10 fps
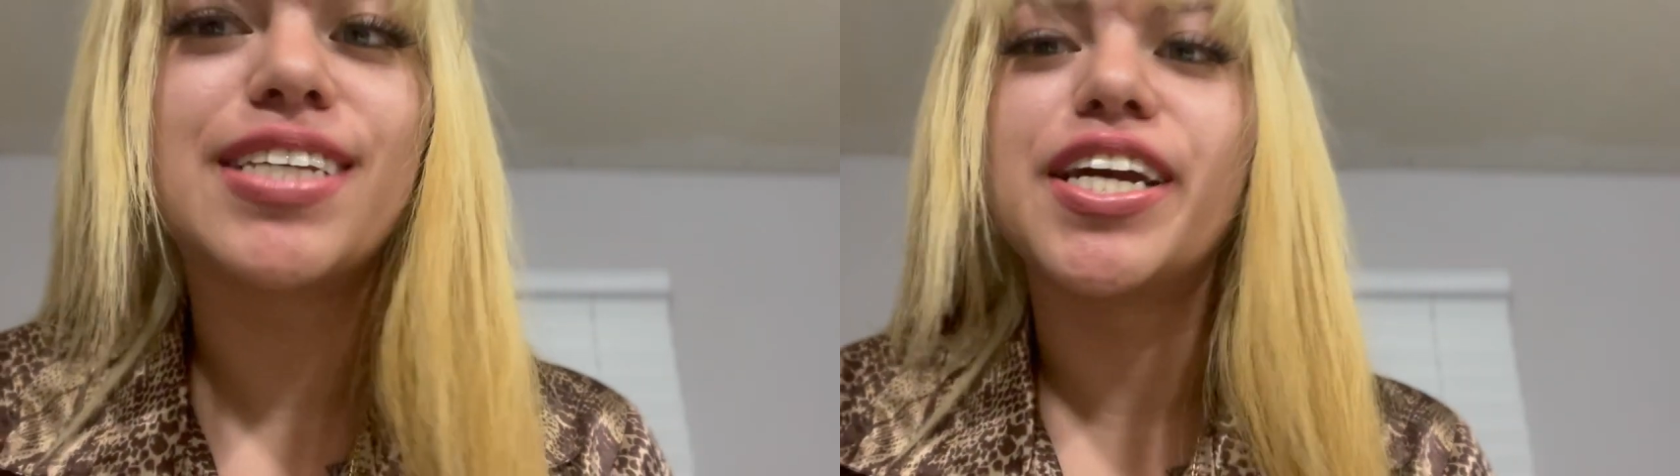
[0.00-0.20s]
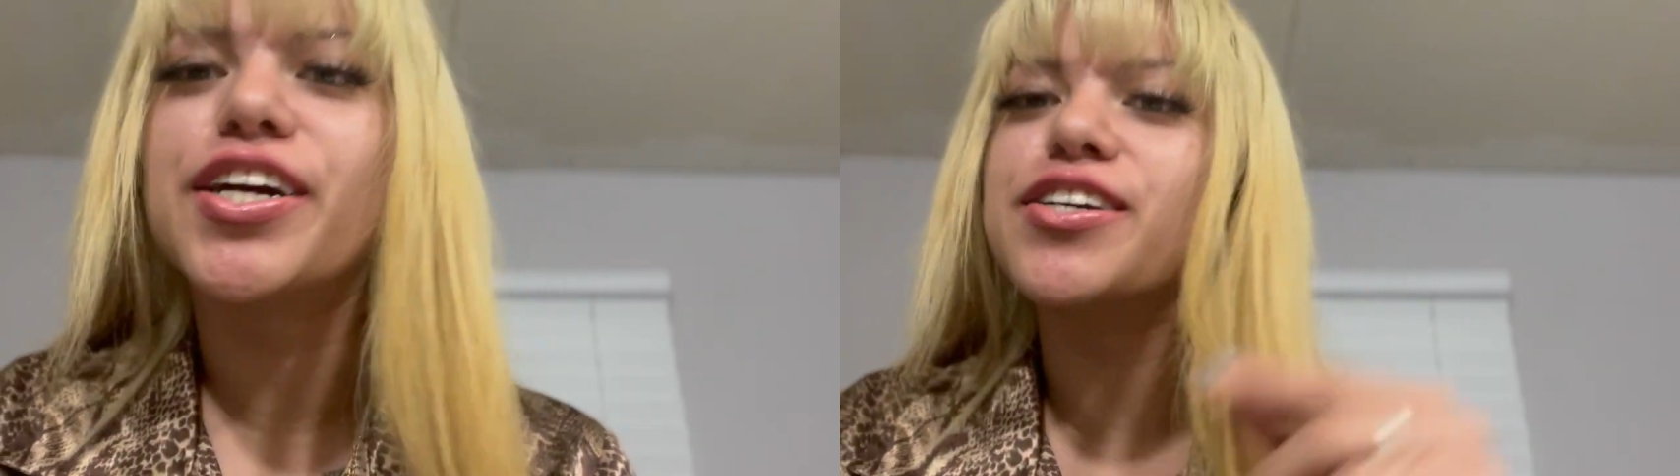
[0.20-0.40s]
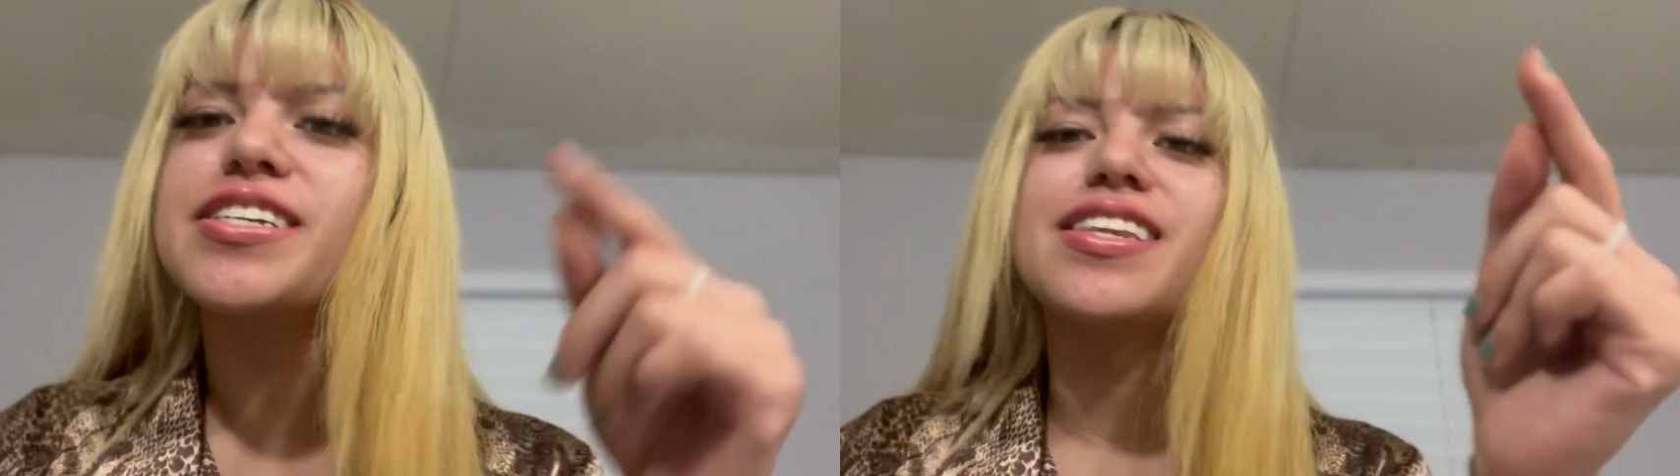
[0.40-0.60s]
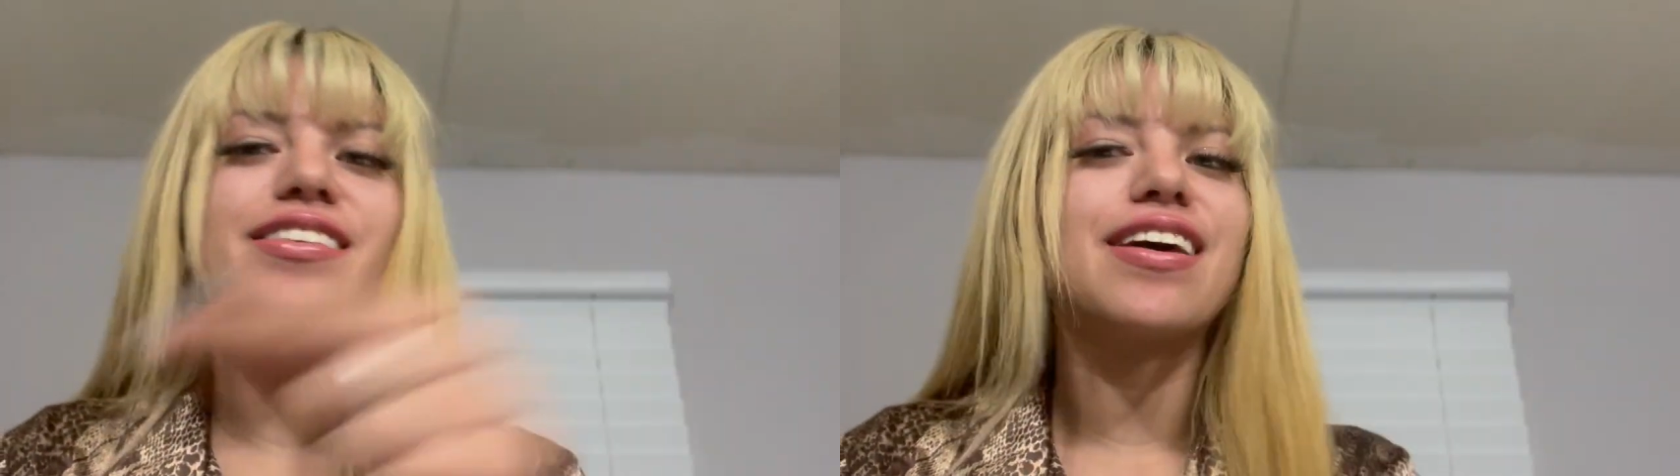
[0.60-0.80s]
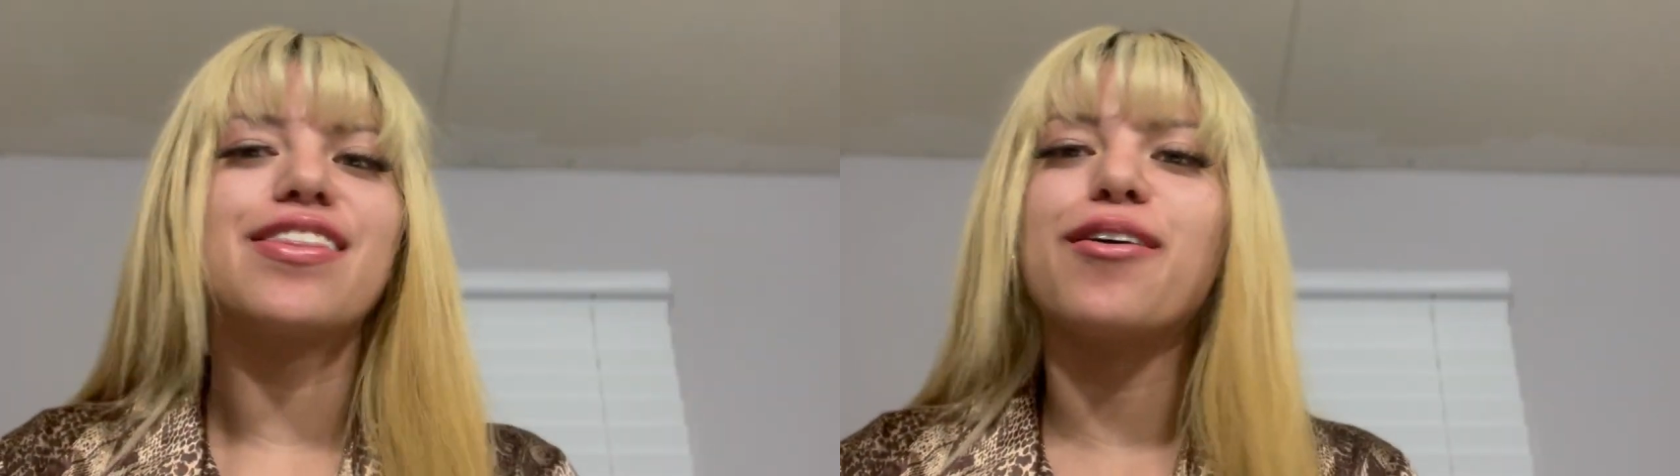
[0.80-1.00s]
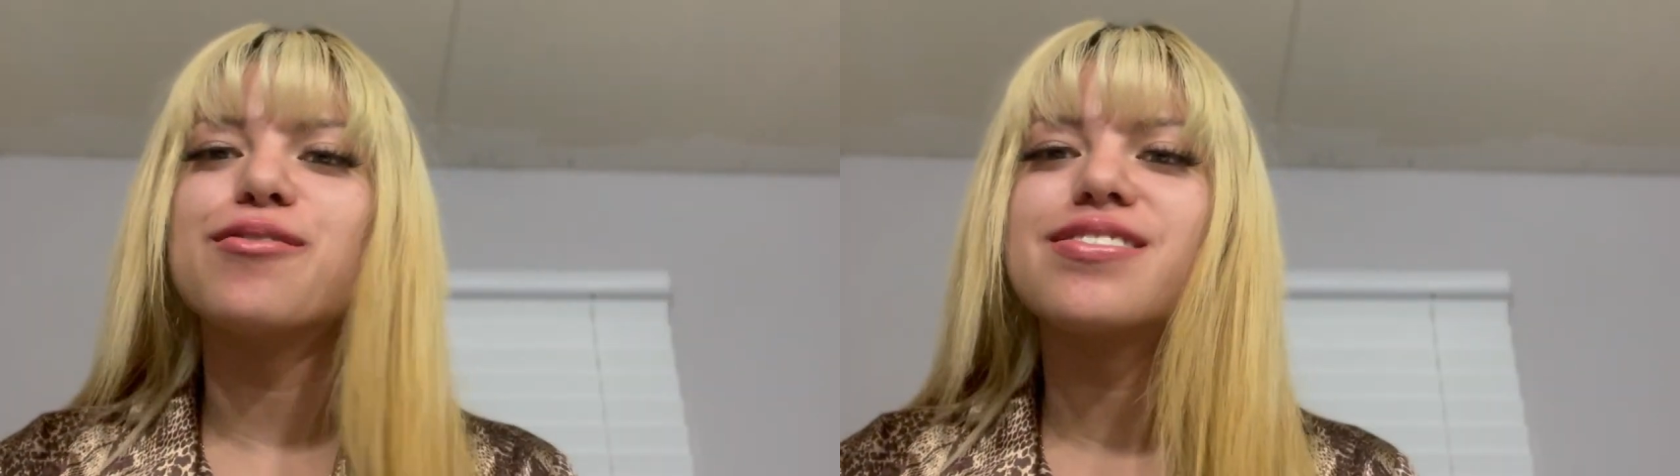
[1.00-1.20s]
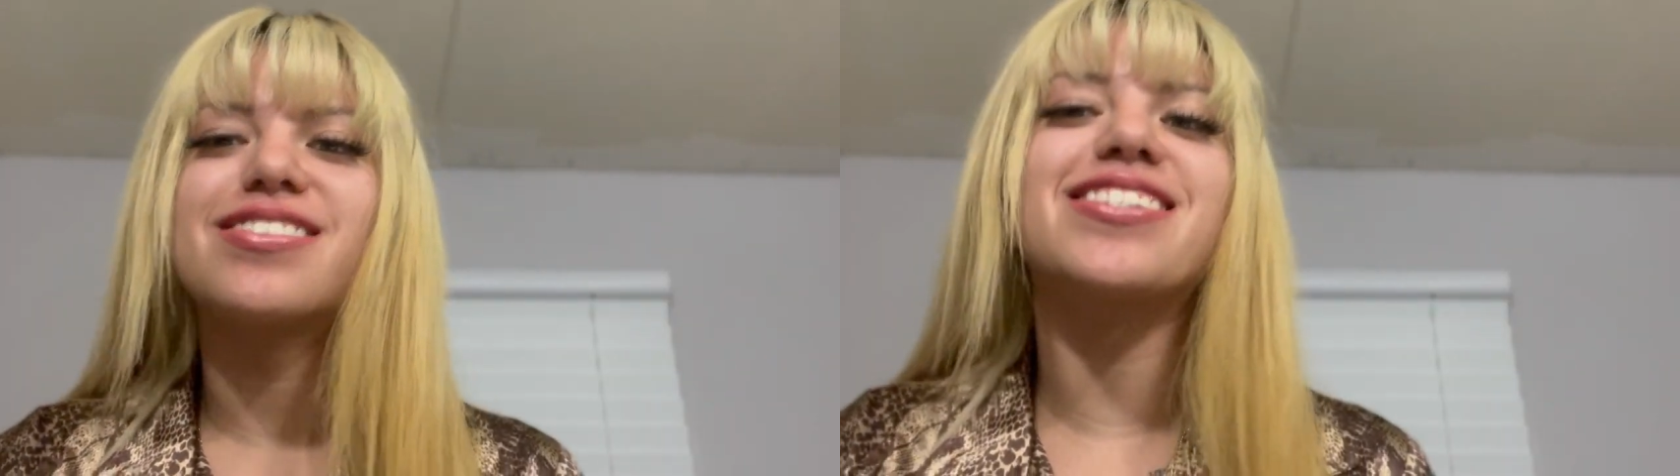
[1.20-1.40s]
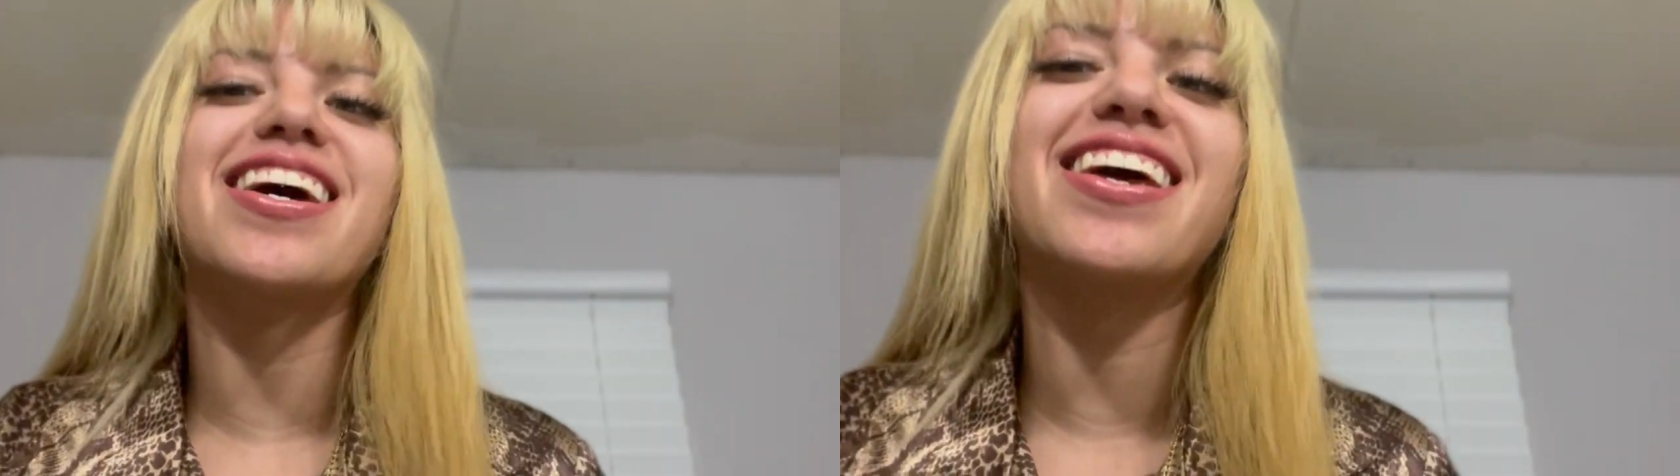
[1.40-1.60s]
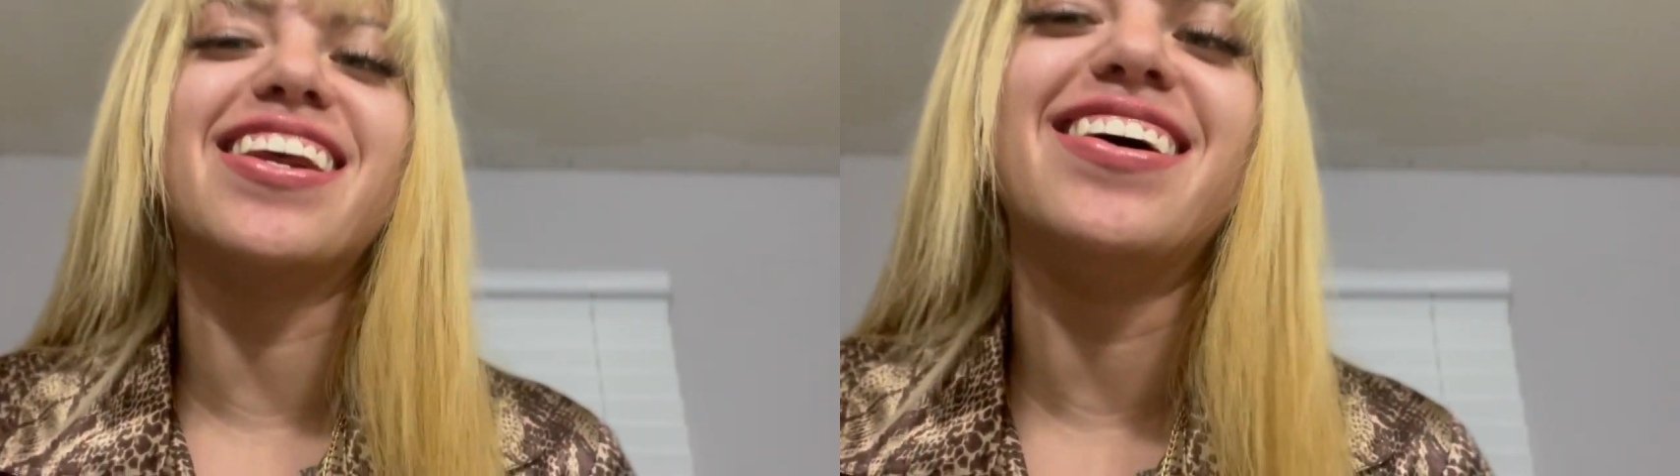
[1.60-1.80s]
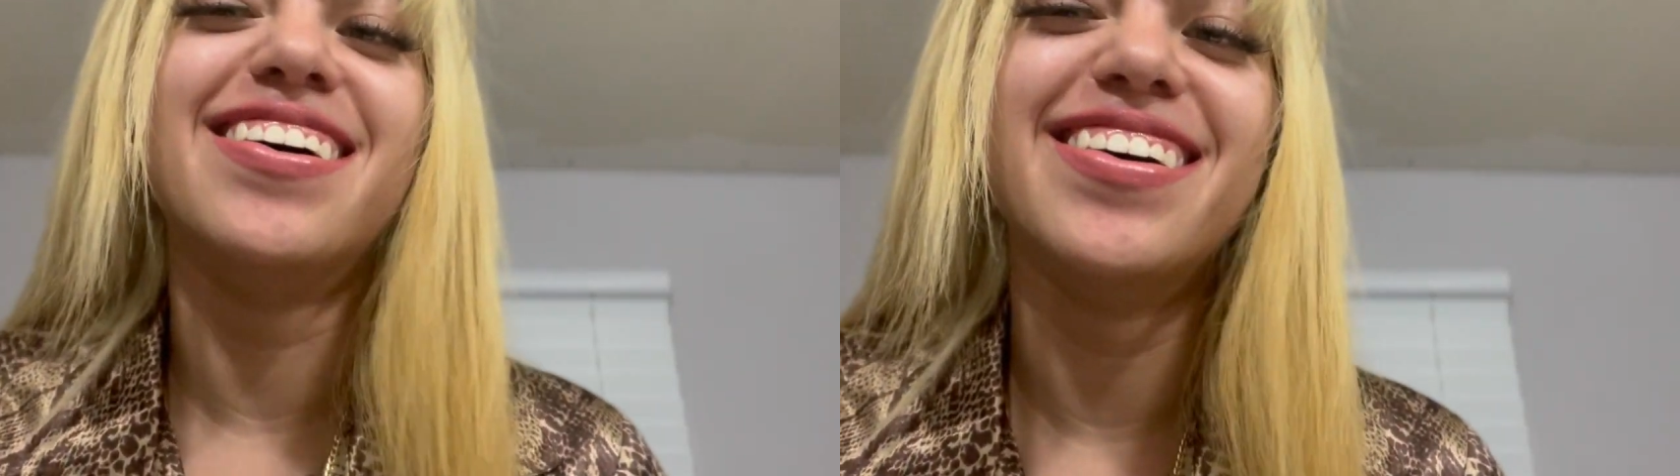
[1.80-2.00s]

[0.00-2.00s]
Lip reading: tears in those, just kidding, no.